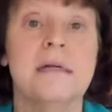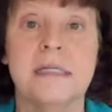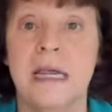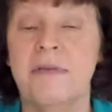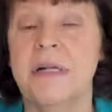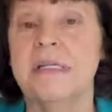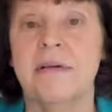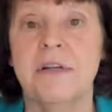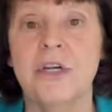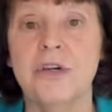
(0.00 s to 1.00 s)
Save
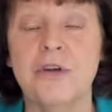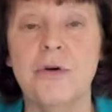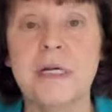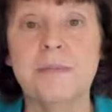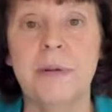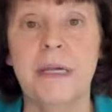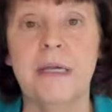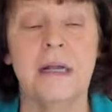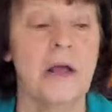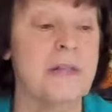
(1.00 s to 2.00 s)
it to your
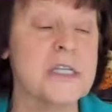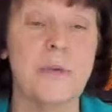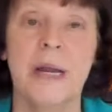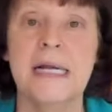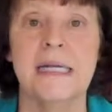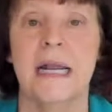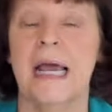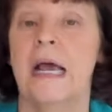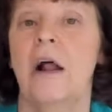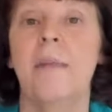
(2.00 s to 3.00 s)
USB. That's what I did.
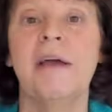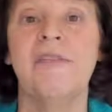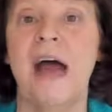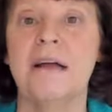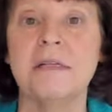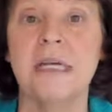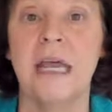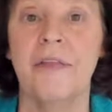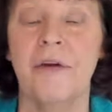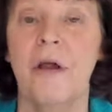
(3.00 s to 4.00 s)
I got all my files
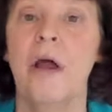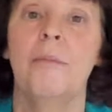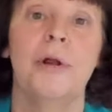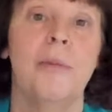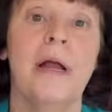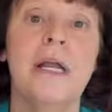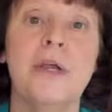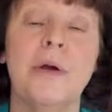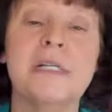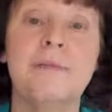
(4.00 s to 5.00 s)
together, put them on
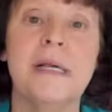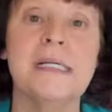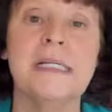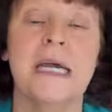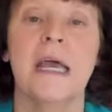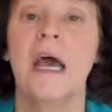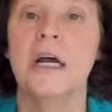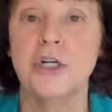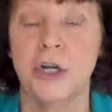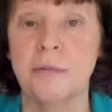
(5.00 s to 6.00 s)
a USB stick,
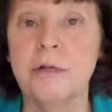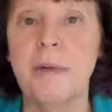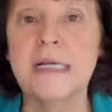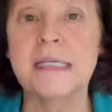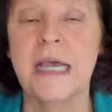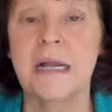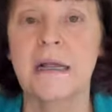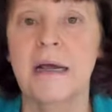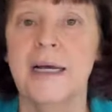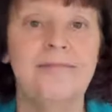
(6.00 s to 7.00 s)
took them to my Scan
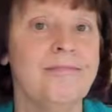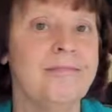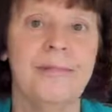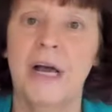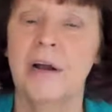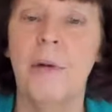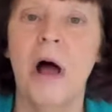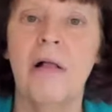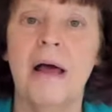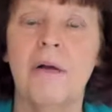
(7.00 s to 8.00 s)
and Cut them
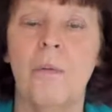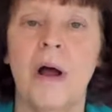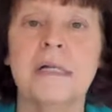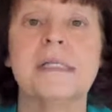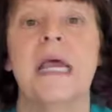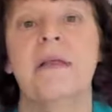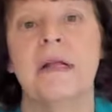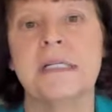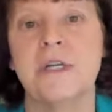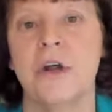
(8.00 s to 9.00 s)
all out at once, and
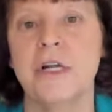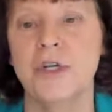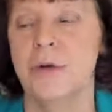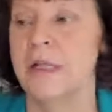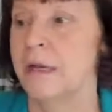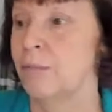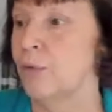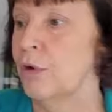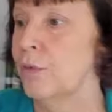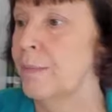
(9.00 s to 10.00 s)
then started doing the
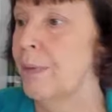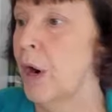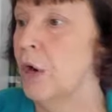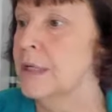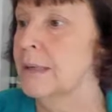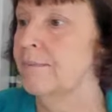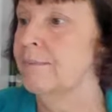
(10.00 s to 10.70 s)
embroidery part.